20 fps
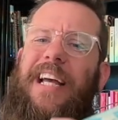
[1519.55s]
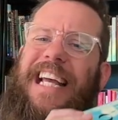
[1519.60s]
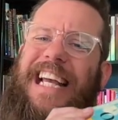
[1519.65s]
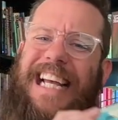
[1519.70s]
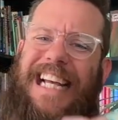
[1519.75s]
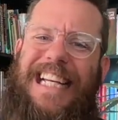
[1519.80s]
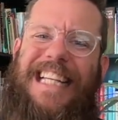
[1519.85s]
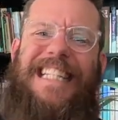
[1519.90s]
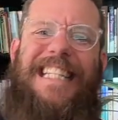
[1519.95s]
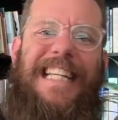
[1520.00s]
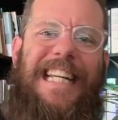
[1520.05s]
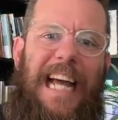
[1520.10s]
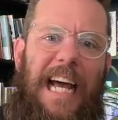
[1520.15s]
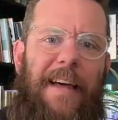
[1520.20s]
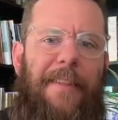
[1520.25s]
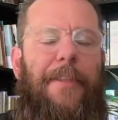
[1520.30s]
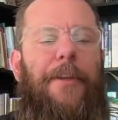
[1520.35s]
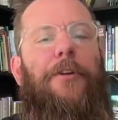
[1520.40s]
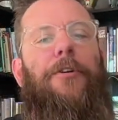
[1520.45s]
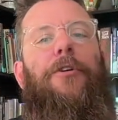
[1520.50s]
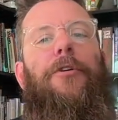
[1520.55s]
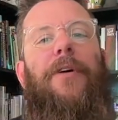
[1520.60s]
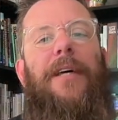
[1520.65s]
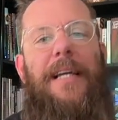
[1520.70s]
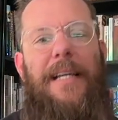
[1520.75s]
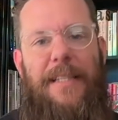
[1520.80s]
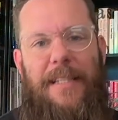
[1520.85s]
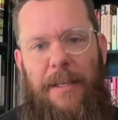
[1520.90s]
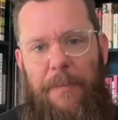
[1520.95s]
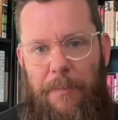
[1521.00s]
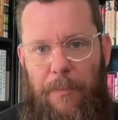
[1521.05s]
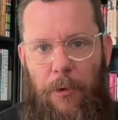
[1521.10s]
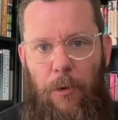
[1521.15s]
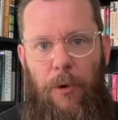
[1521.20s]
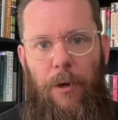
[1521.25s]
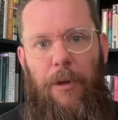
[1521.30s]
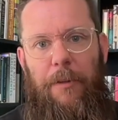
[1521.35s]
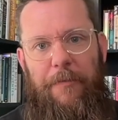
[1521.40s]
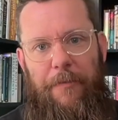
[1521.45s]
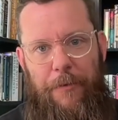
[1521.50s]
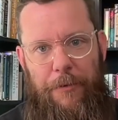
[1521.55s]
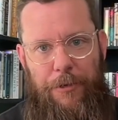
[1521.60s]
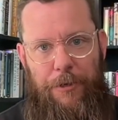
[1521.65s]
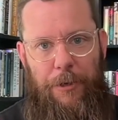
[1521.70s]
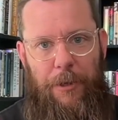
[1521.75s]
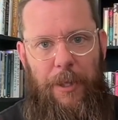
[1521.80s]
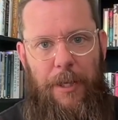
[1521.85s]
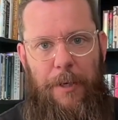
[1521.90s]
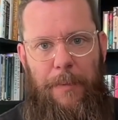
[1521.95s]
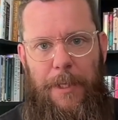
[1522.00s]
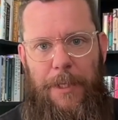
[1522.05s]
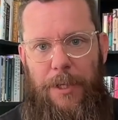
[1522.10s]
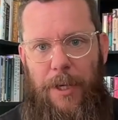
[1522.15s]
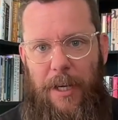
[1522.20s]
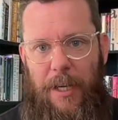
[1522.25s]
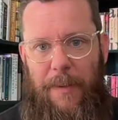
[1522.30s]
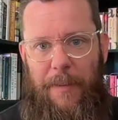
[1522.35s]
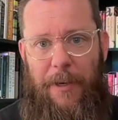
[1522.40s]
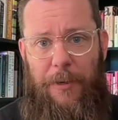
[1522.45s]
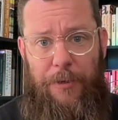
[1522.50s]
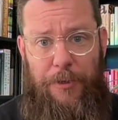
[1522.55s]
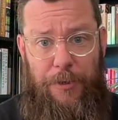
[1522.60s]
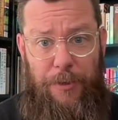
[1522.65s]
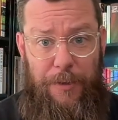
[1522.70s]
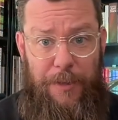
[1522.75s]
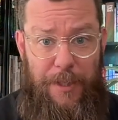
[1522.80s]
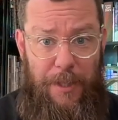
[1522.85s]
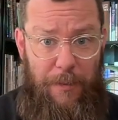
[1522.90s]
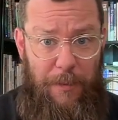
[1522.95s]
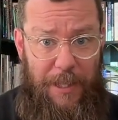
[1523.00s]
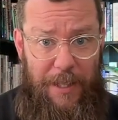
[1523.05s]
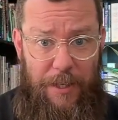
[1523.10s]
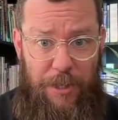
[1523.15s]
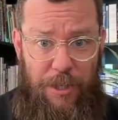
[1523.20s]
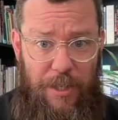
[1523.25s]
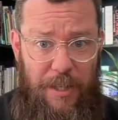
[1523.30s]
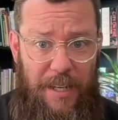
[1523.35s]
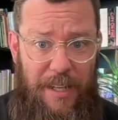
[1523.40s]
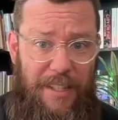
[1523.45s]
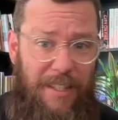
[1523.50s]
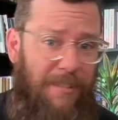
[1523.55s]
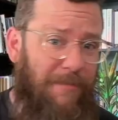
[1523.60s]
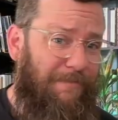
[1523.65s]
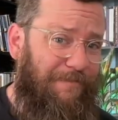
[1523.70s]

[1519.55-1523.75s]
Is it ethical? Is it moral for Shirley to be talking about her students in the way that she does?